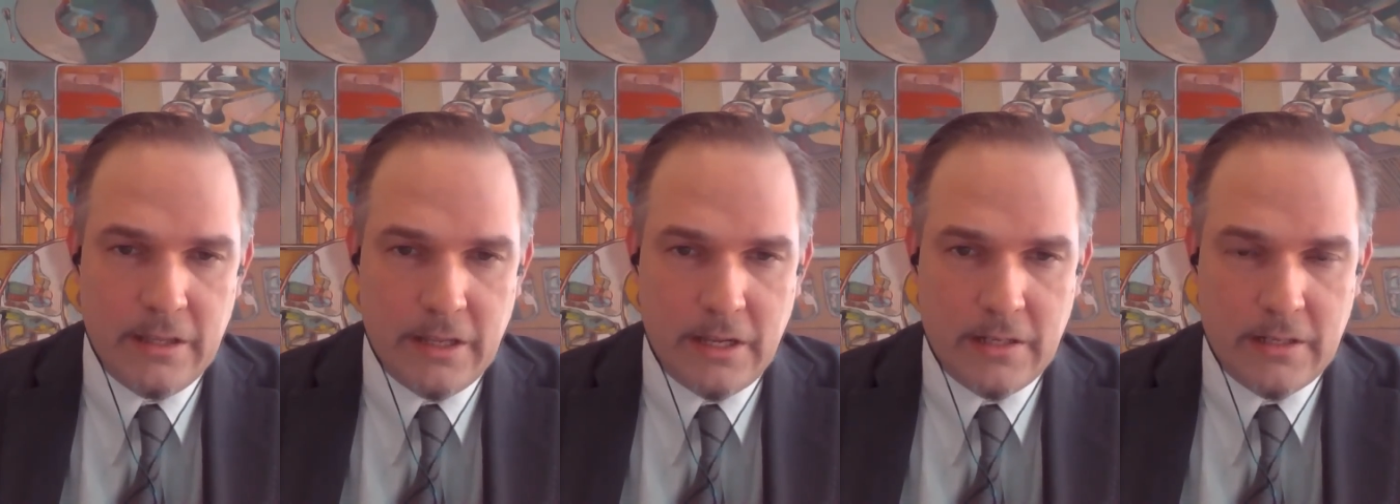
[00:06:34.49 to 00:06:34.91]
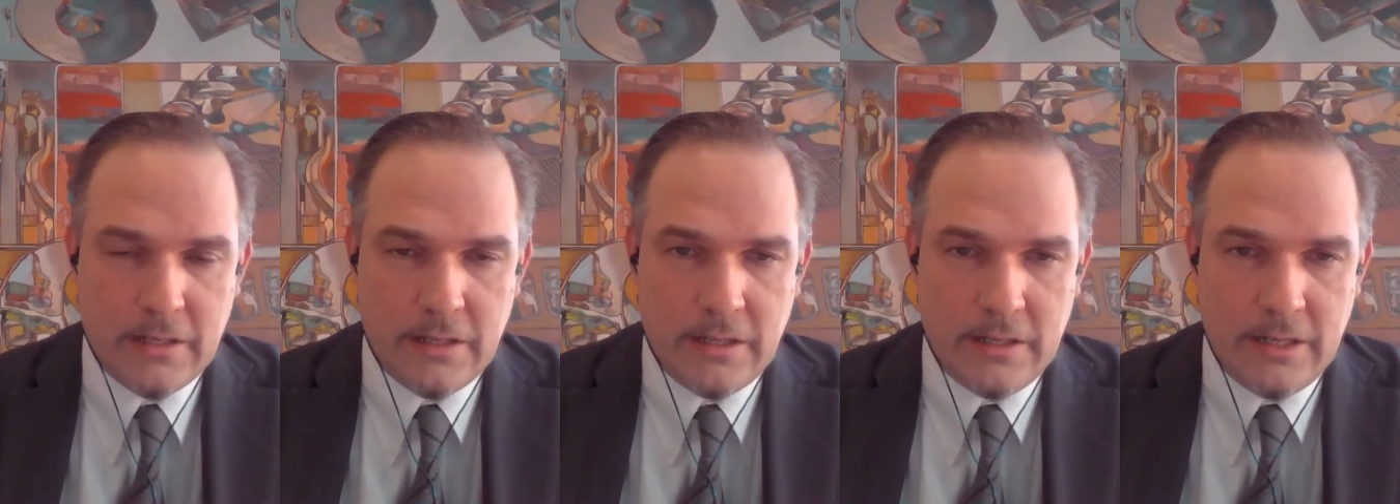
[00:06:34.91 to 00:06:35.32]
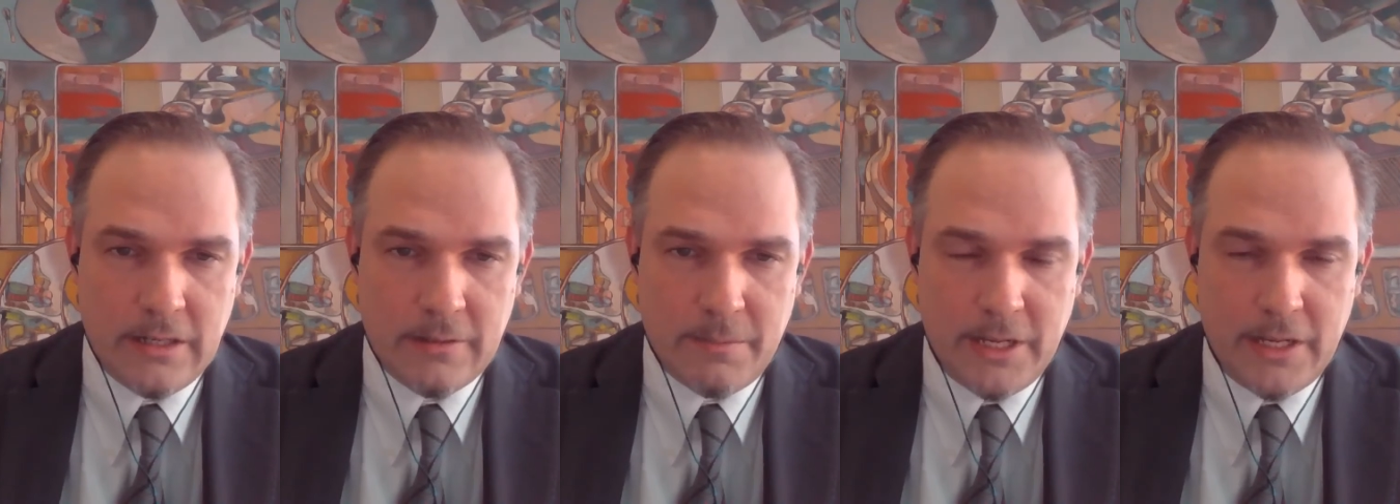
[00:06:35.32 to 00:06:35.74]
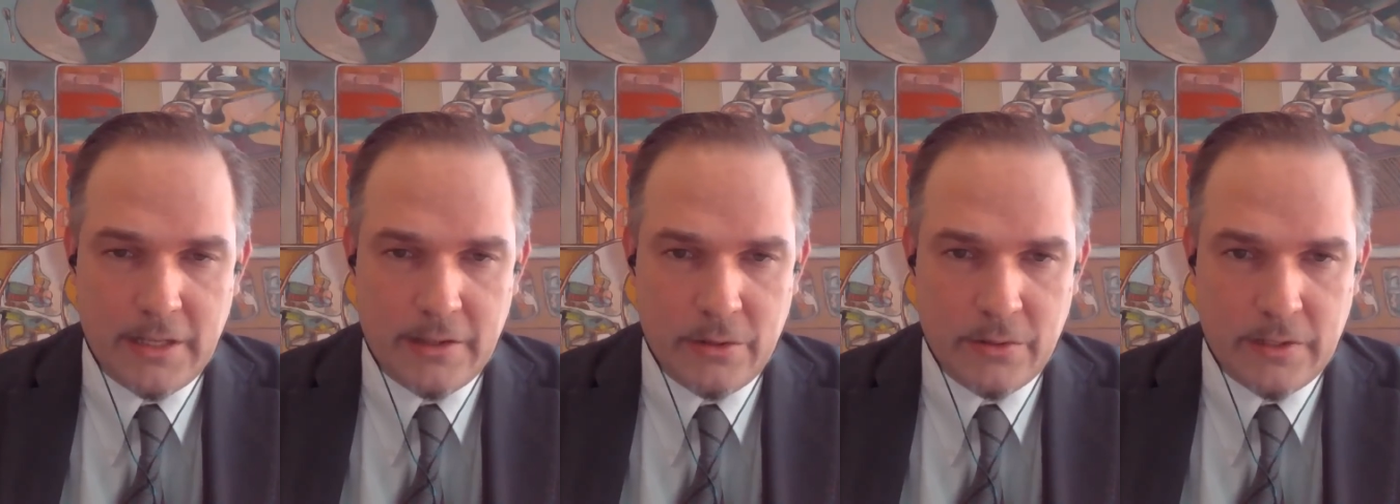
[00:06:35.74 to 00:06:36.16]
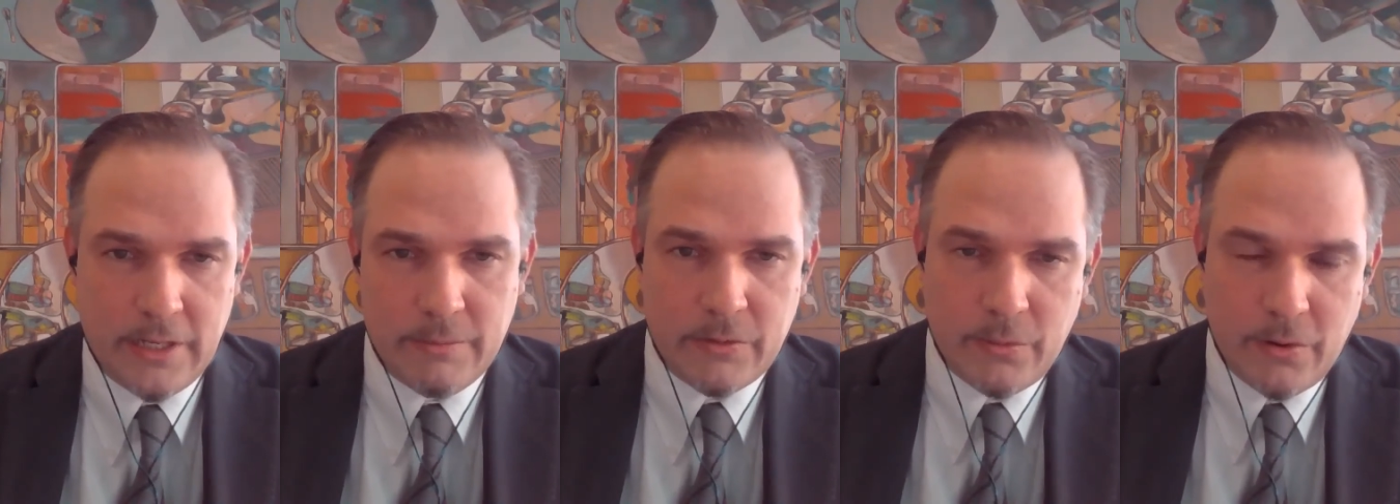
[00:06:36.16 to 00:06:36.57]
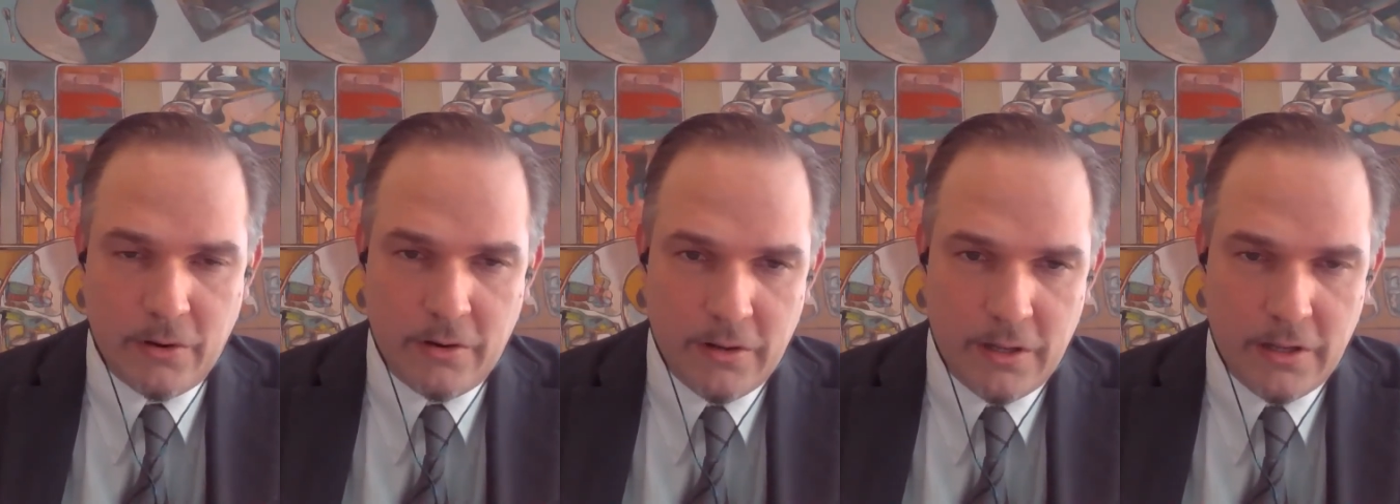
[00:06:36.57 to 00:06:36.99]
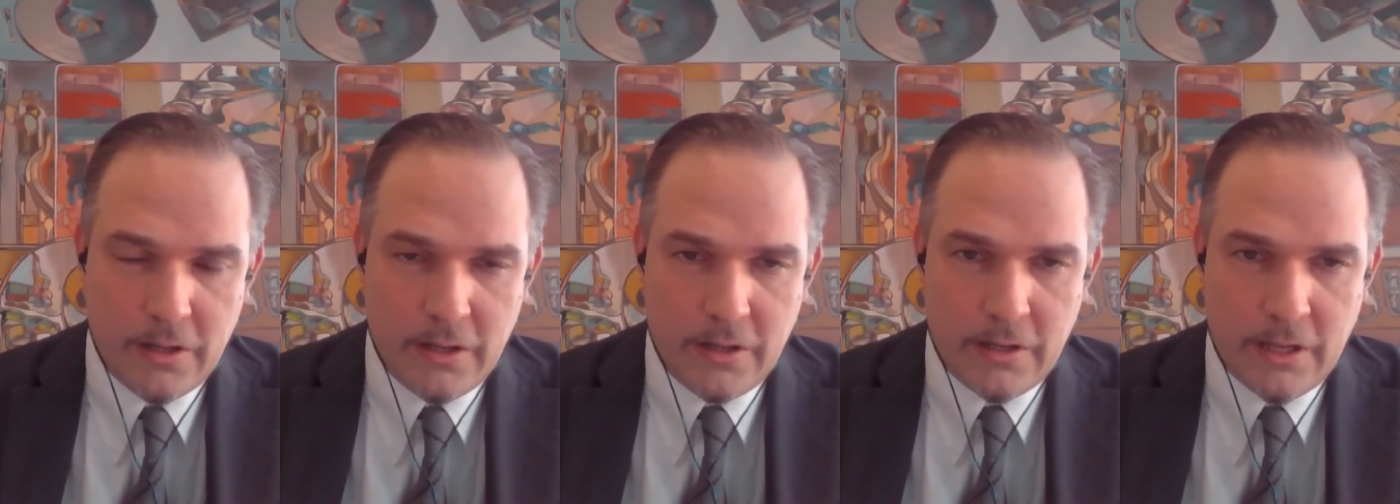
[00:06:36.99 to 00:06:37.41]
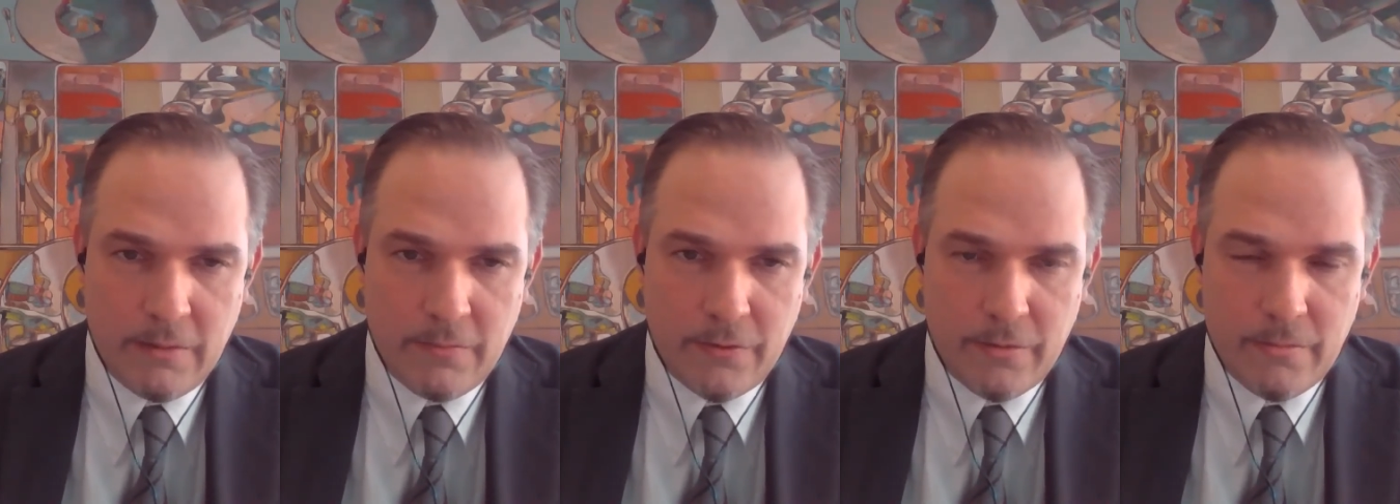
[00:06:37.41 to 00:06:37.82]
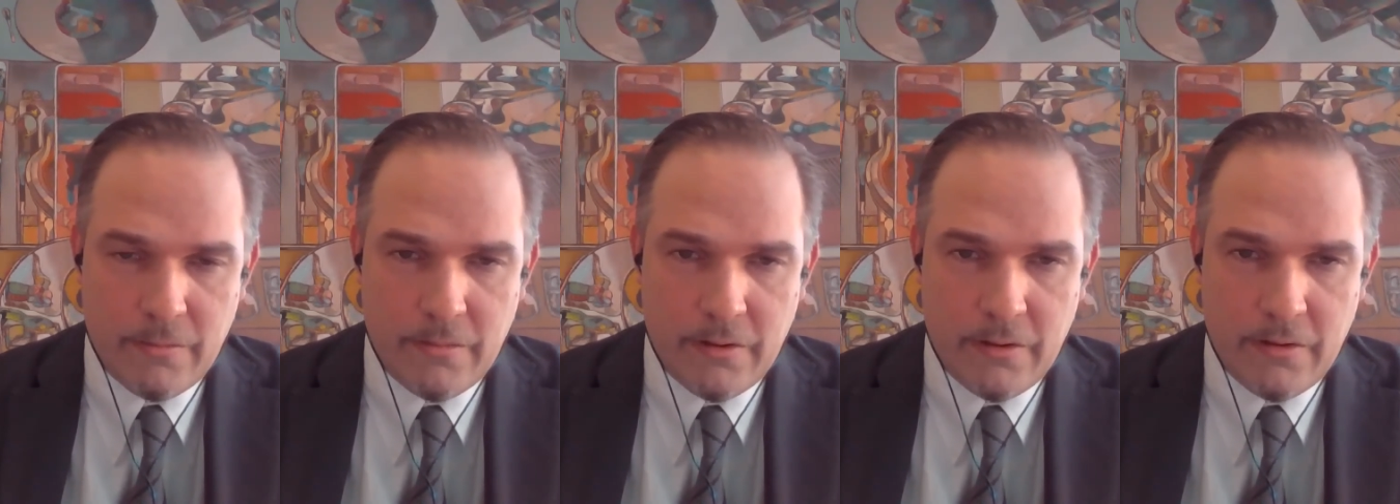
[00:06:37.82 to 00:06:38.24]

that did explain that those names were came from